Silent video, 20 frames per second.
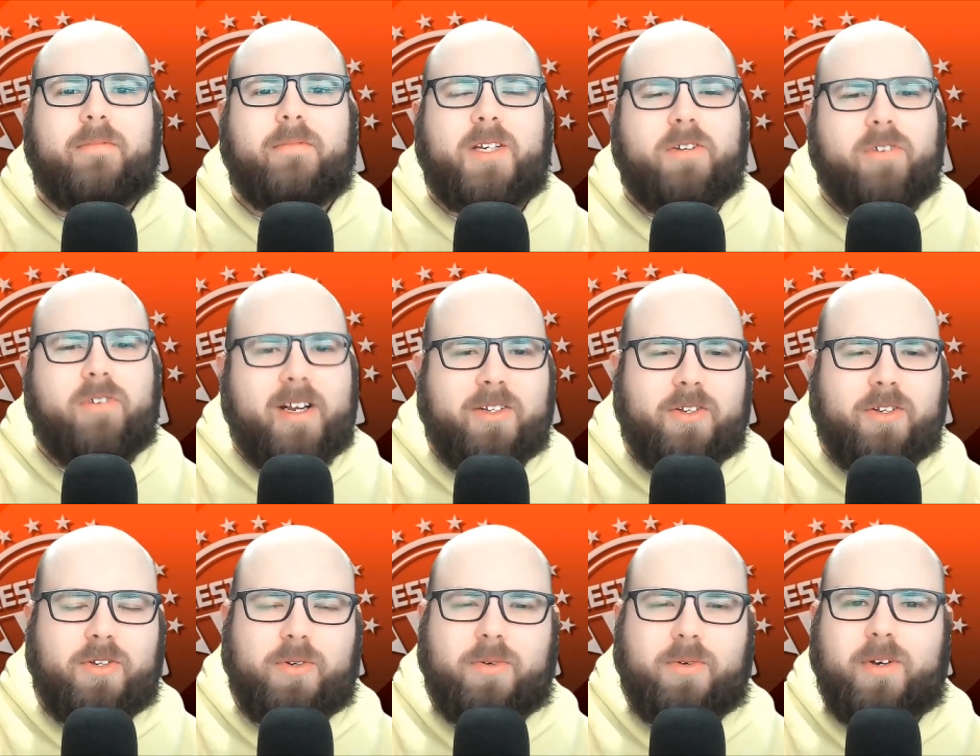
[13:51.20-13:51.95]
Miss
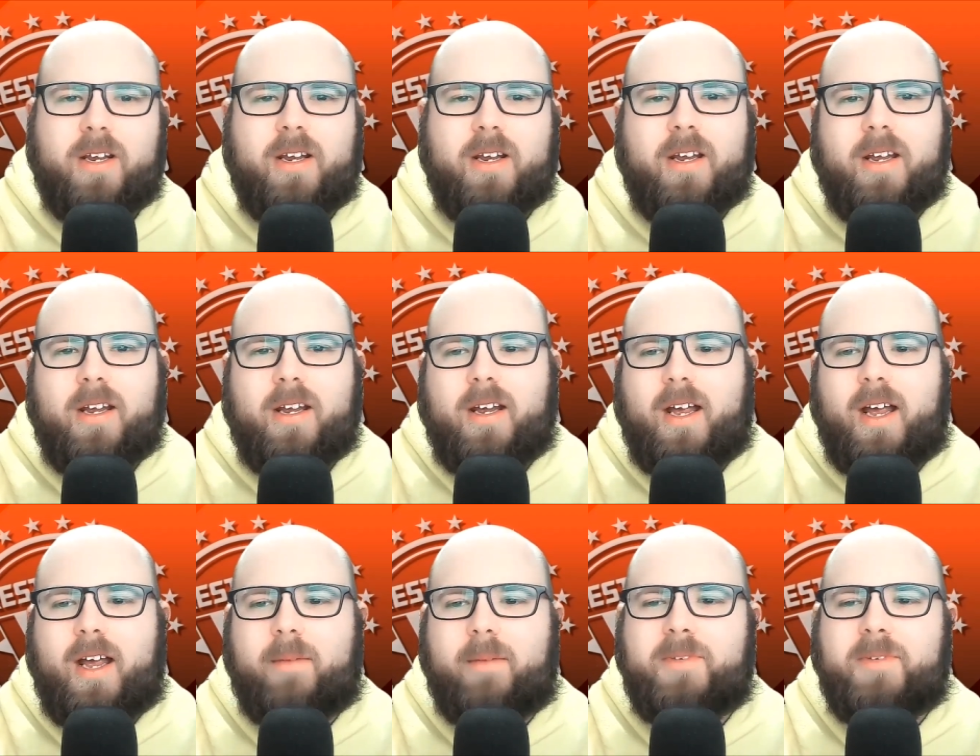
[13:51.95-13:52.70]
Wrestlezone,
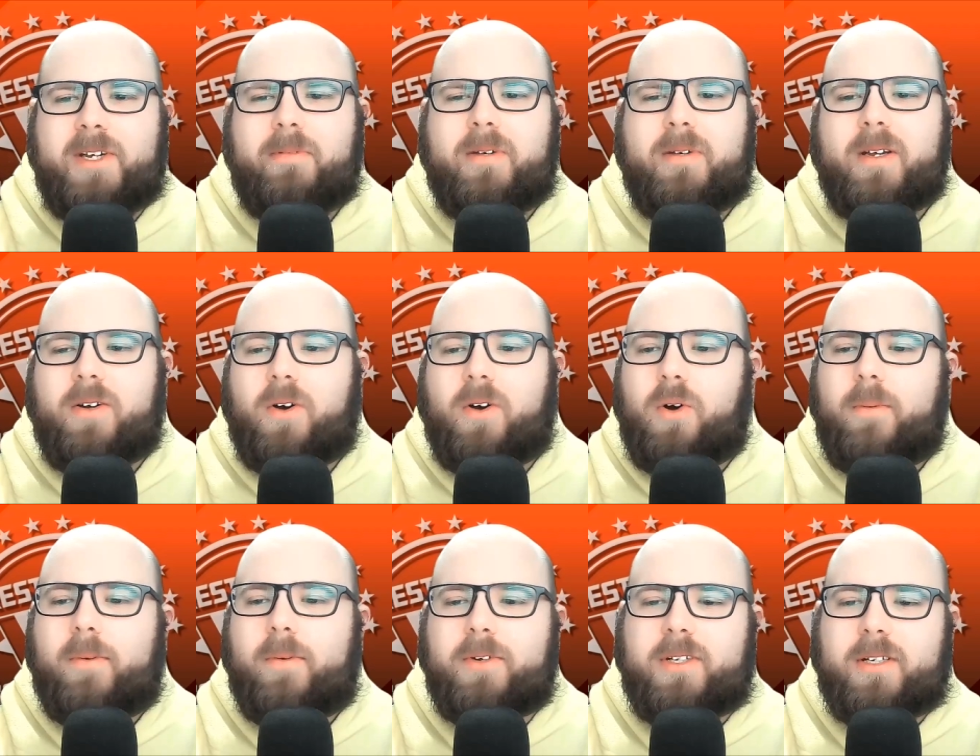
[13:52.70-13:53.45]
um, seemed to
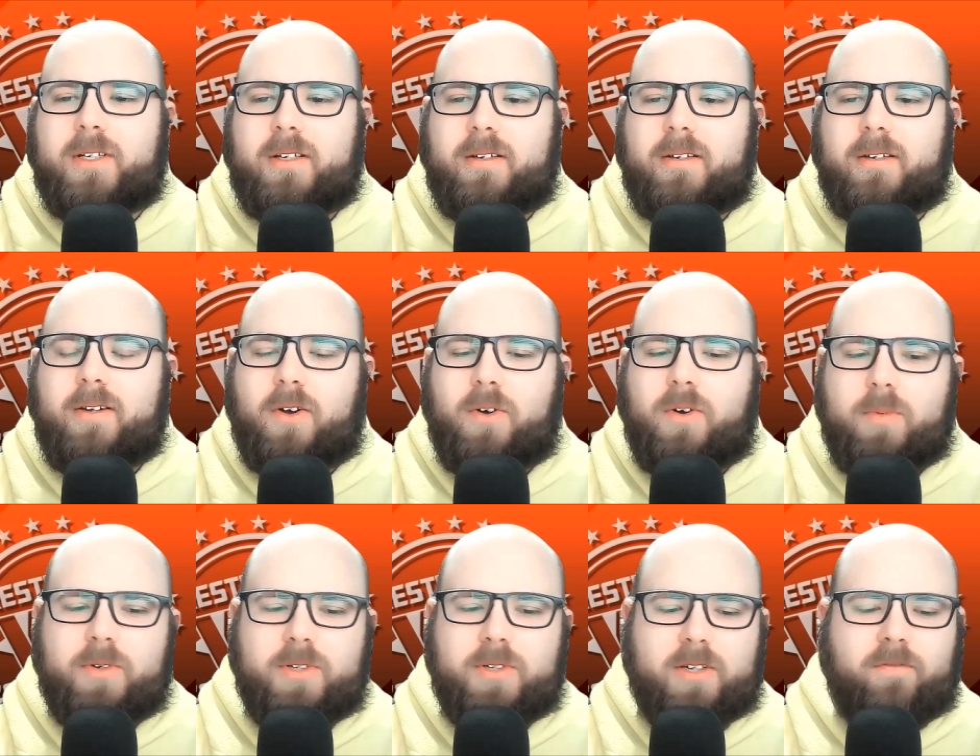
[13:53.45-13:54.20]
almost
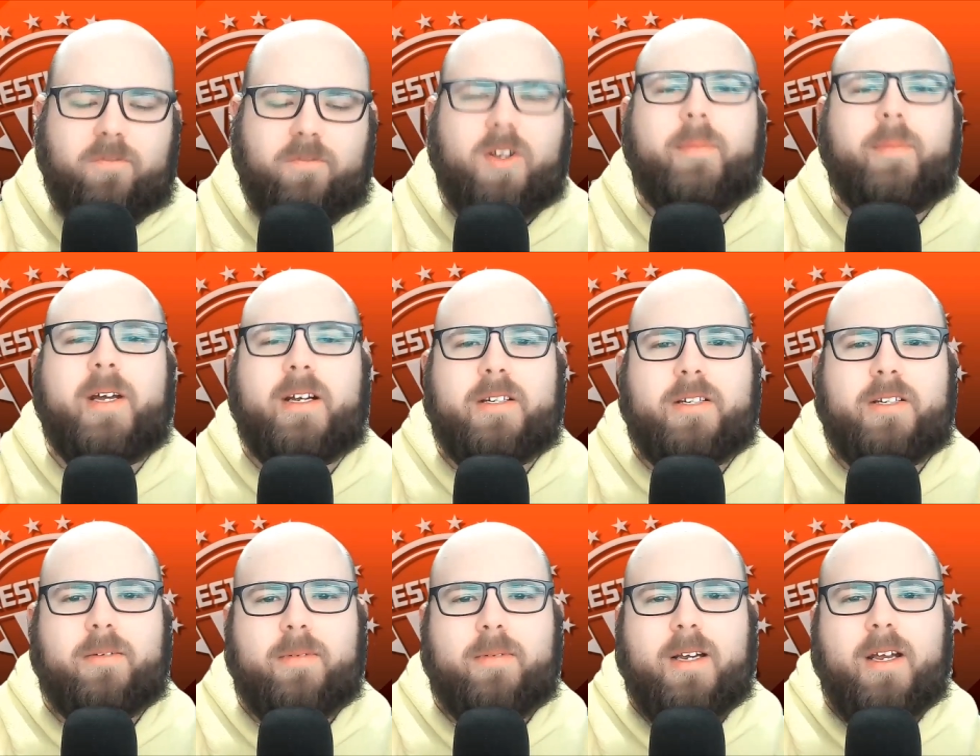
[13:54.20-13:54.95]
almost
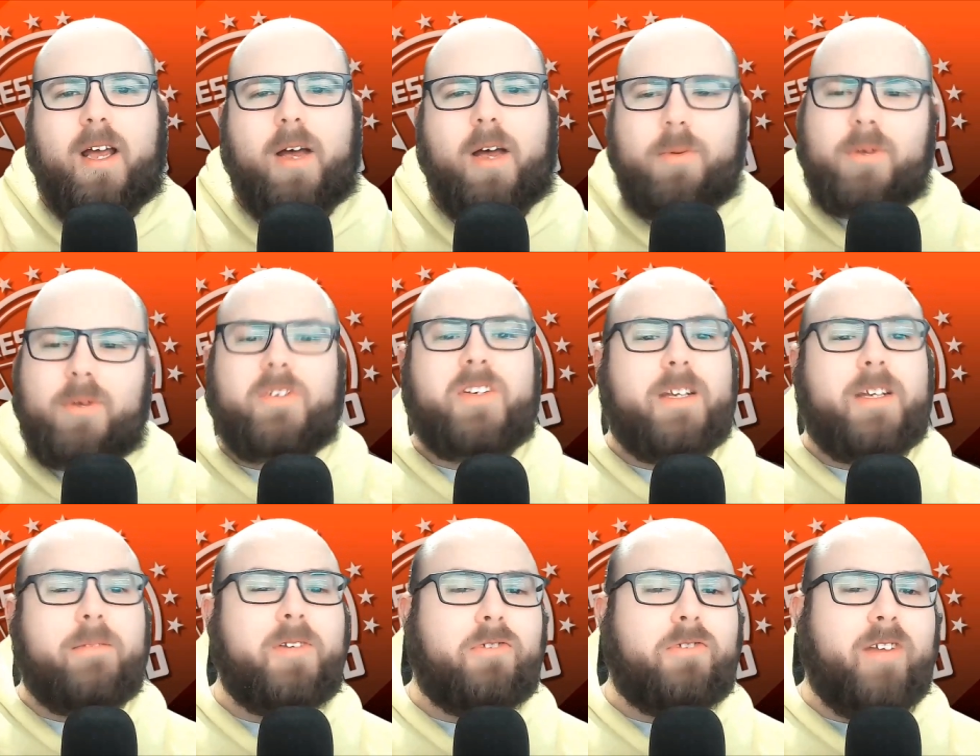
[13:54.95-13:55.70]
flummox him I mean, we
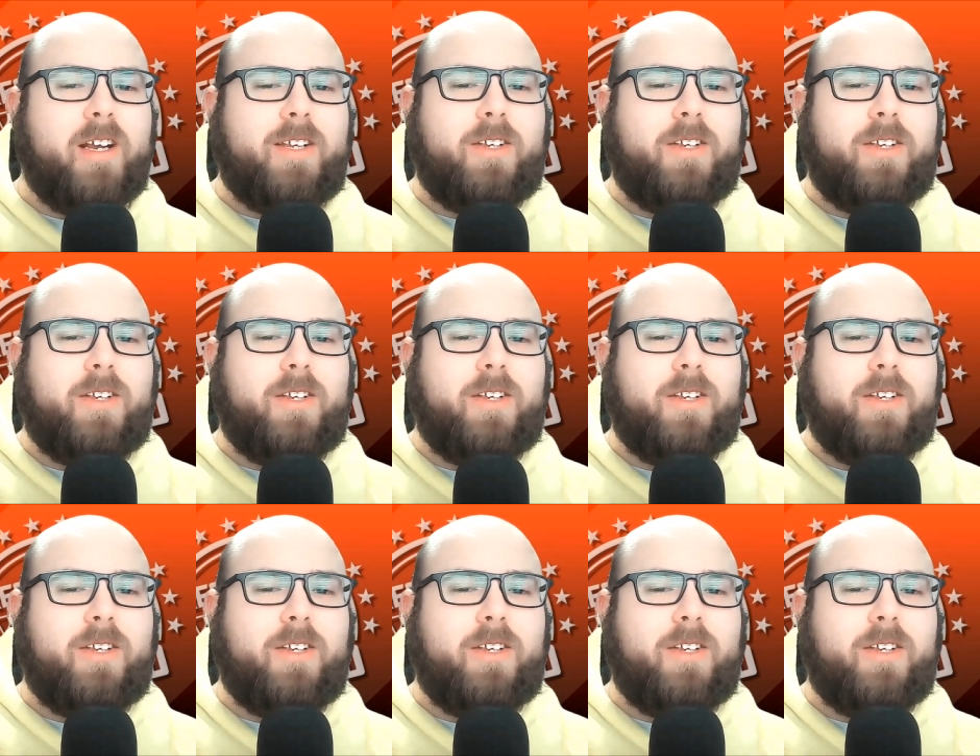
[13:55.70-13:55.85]
see Mr.